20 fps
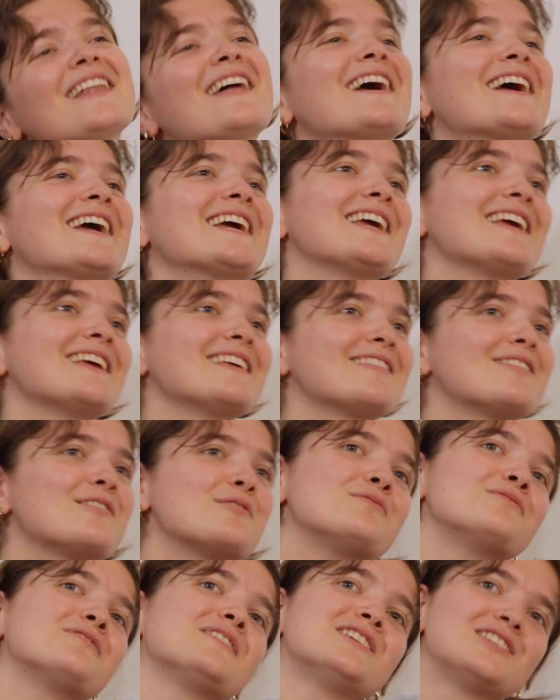like
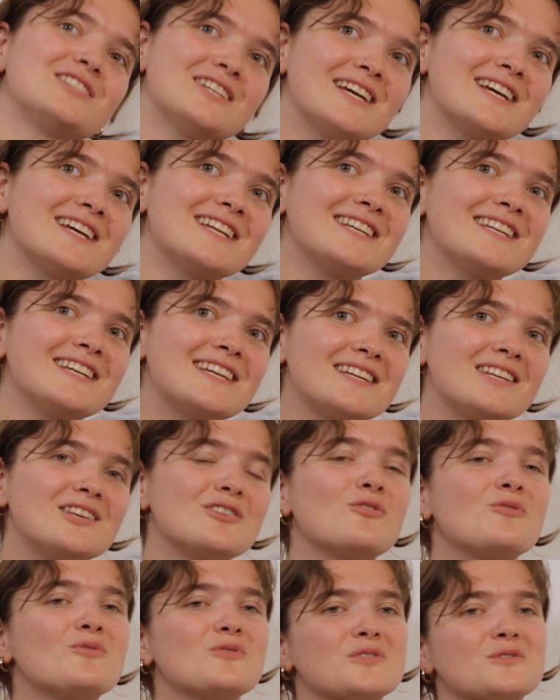the vision
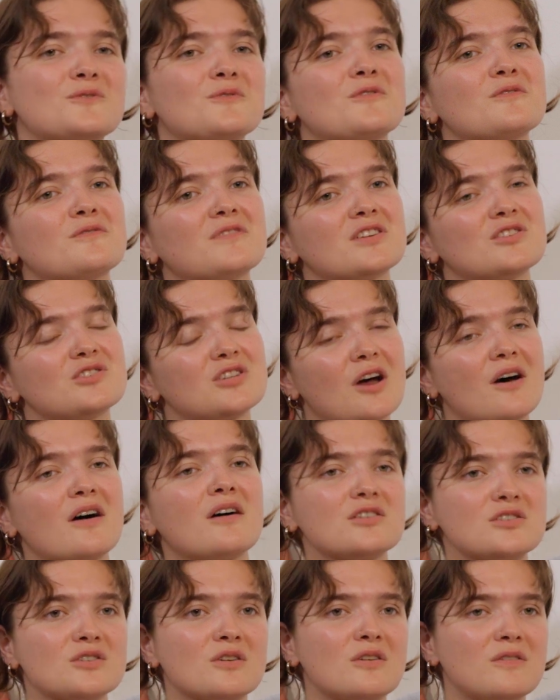you're sort of in
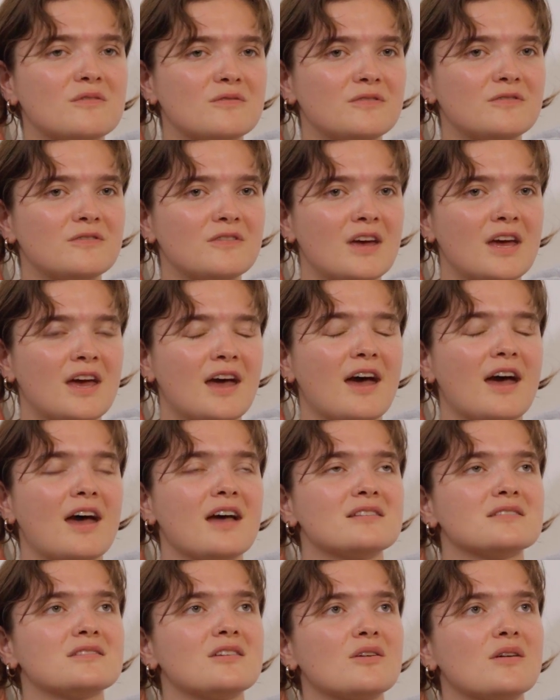charge of,
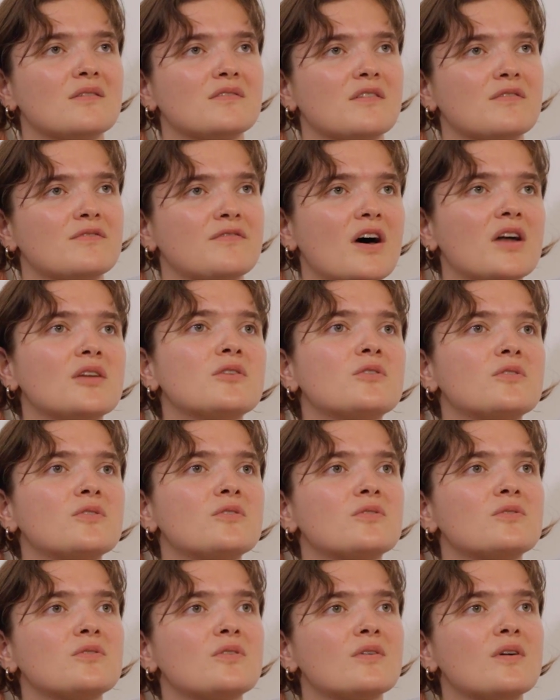and so you have to
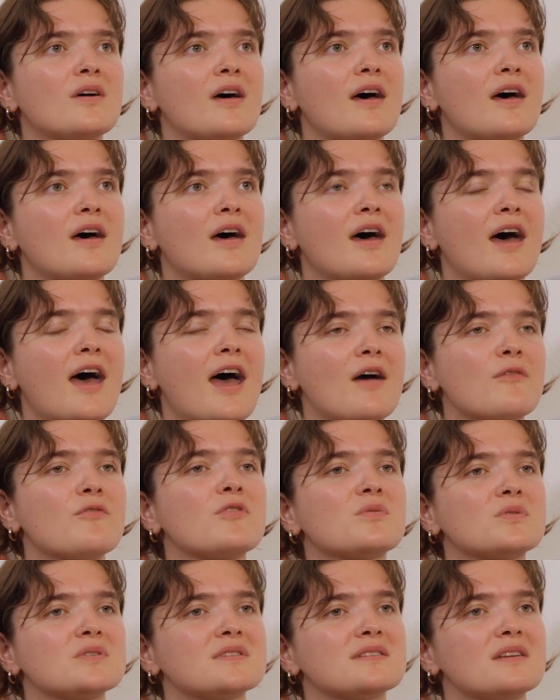funnel
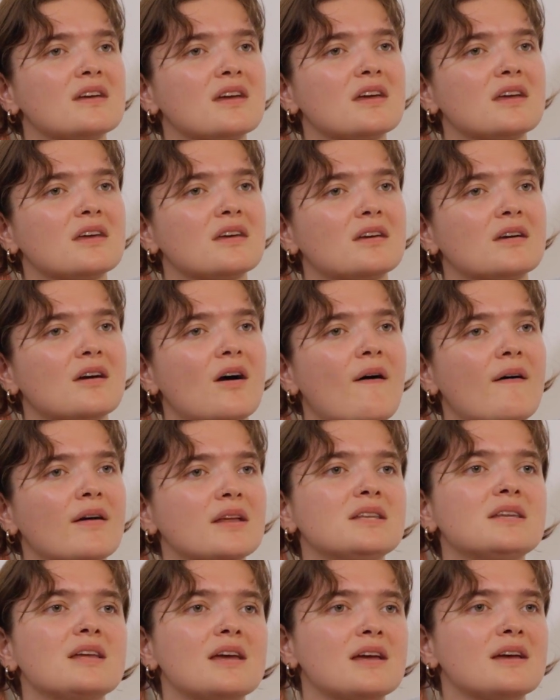everyone's like
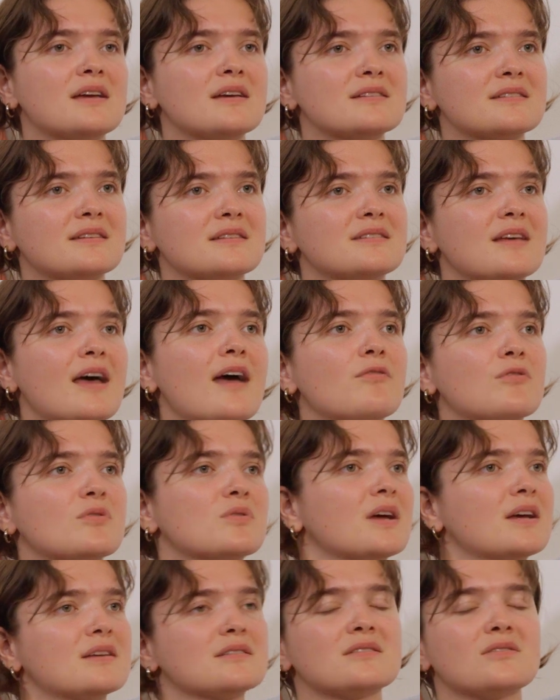ideas, because
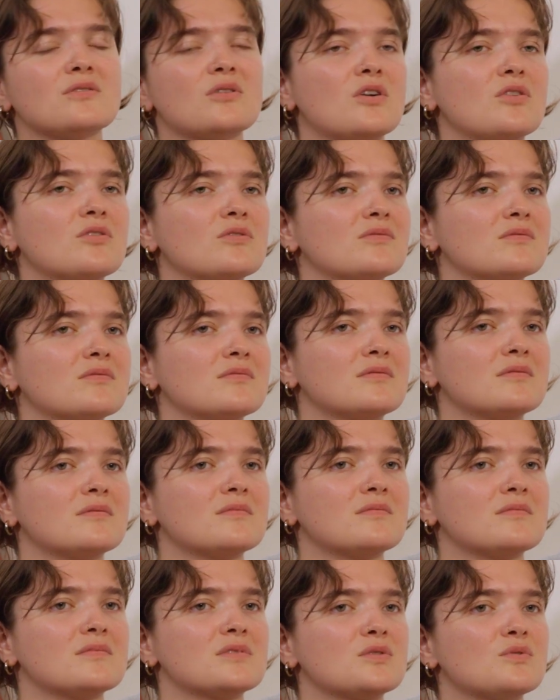everyone has their own
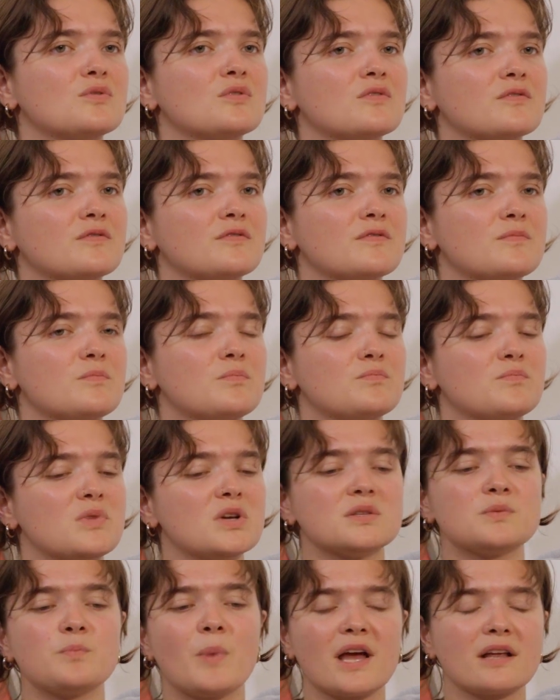sort of
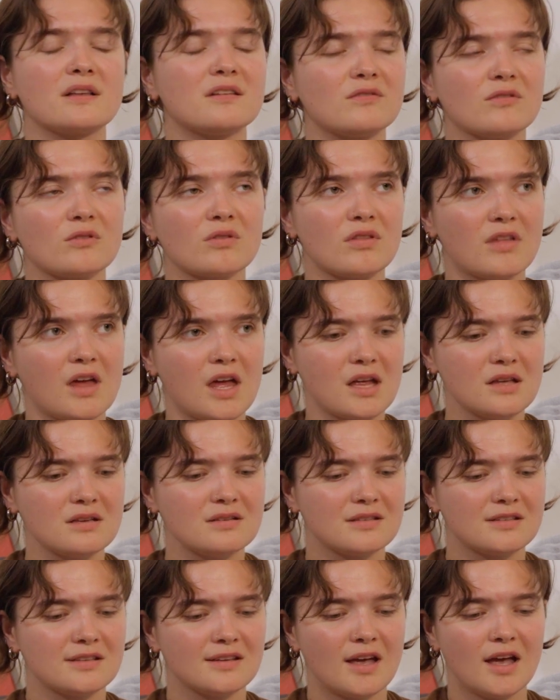perspective on
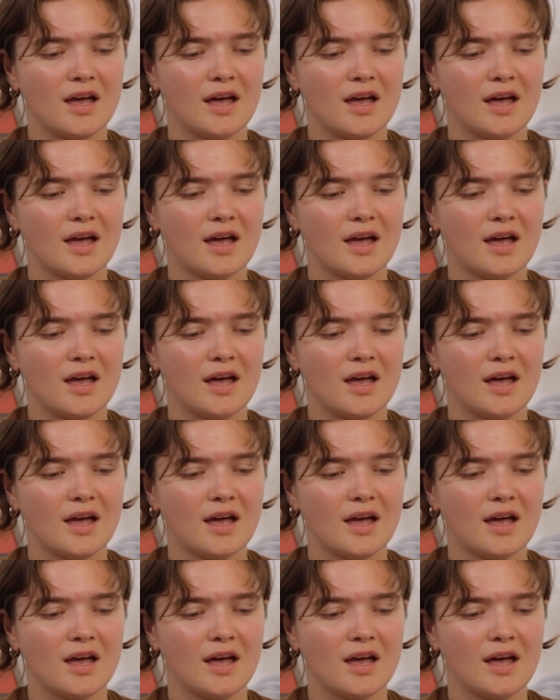things,